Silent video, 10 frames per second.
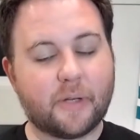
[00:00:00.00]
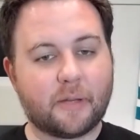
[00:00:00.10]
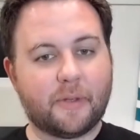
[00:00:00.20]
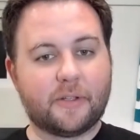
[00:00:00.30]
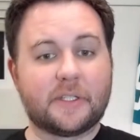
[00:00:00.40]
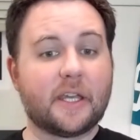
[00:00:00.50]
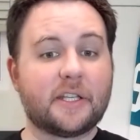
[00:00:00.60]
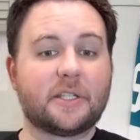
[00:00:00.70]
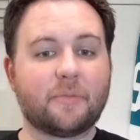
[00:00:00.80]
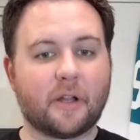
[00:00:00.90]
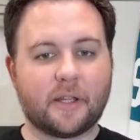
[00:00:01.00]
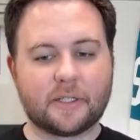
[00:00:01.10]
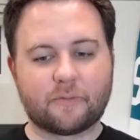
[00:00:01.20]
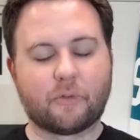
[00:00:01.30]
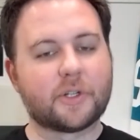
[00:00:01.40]
But I mean, you see Eyssimont,
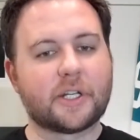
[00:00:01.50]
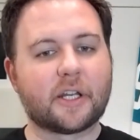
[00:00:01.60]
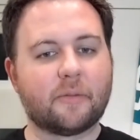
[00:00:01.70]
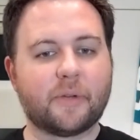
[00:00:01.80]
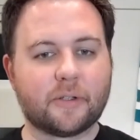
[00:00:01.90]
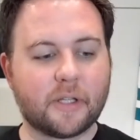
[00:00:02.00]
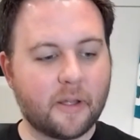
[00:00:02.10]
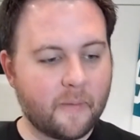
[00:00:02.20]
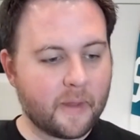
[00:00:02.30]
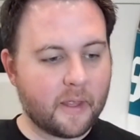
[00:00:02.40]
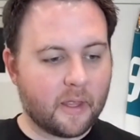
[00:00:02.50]
his forechecking ability